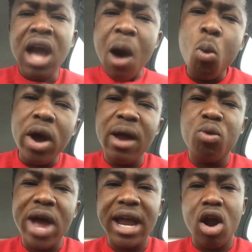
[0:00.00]
I'm
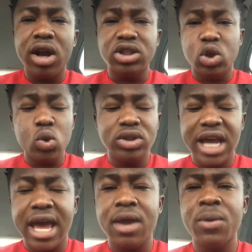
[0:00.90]
wearing red on a
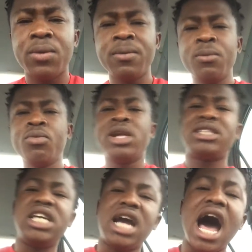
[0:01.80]
Tuesday
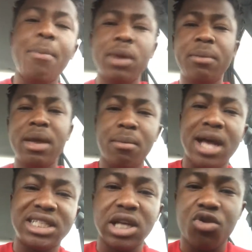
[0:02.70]
to complement
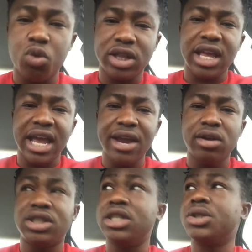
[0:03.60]
myself with the
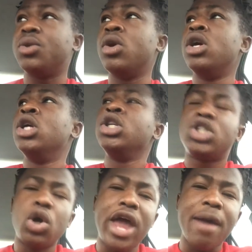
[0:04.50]
energies
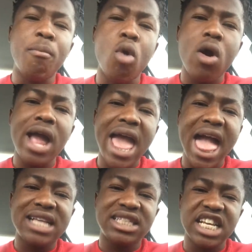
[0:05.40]
so that more
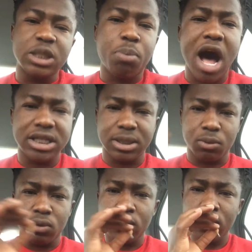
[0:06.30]
X is
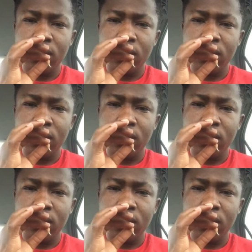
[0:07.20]
possible.